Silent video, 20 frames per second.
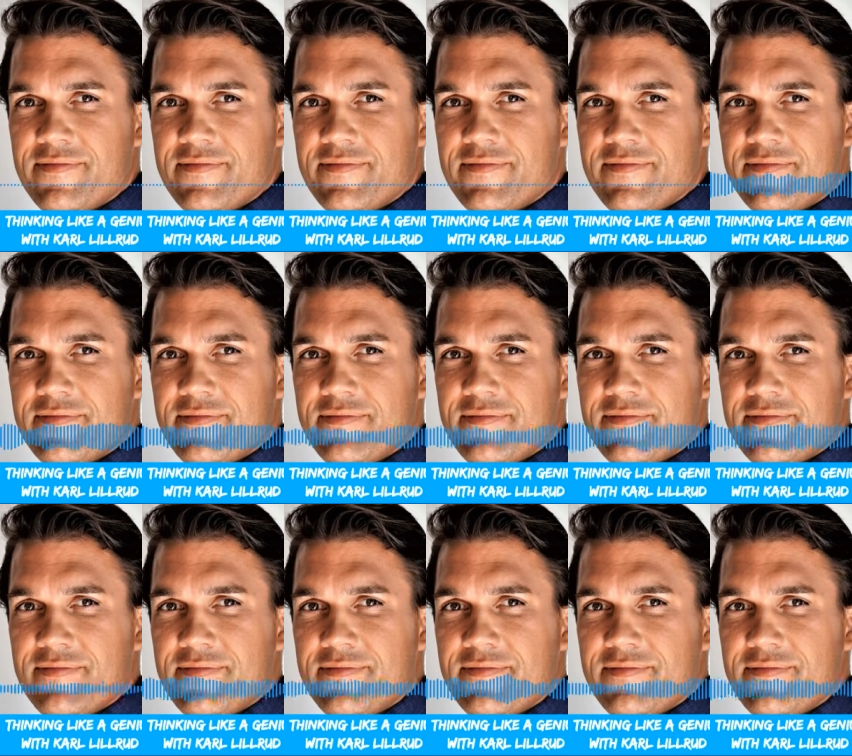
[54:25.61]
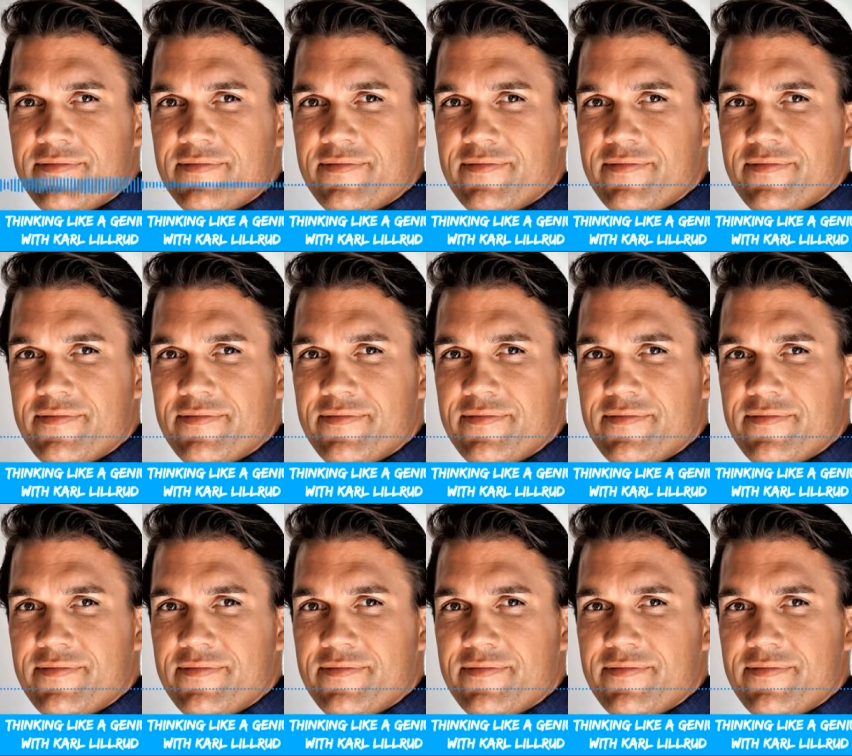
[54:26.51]
there will be
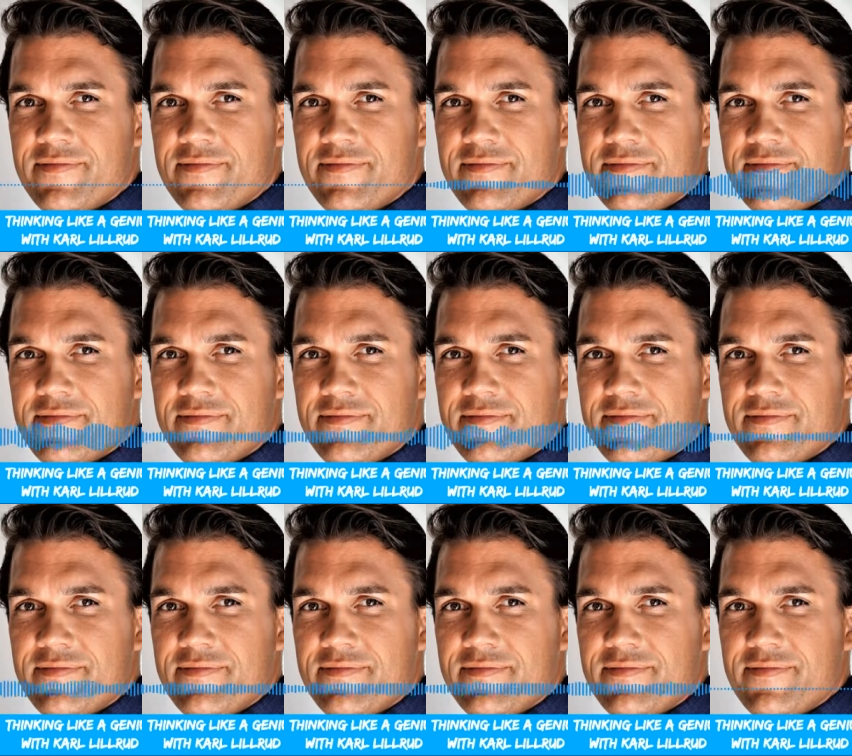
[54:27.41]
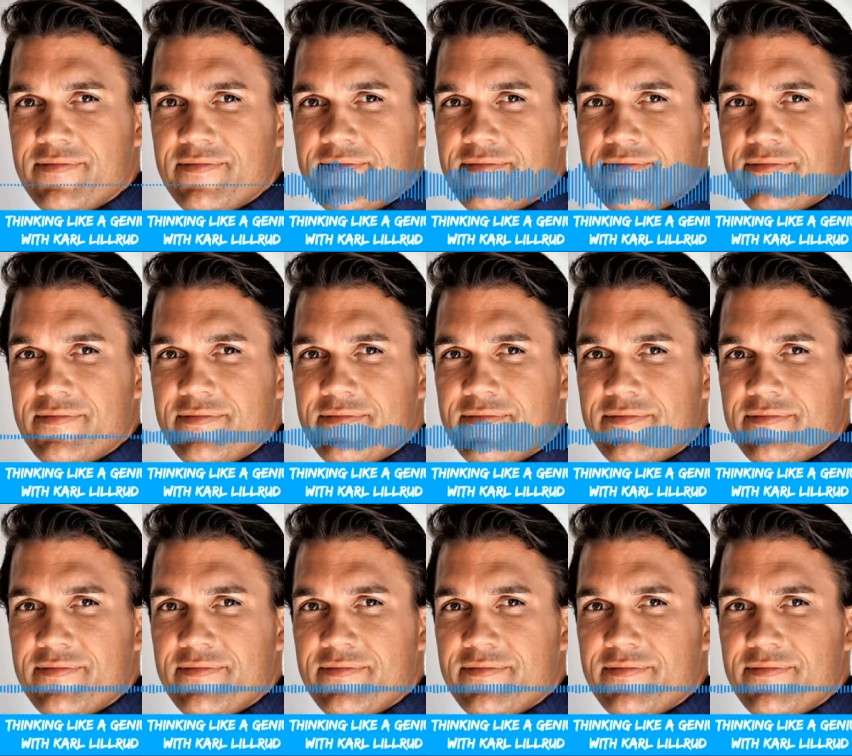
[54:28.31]
success every day.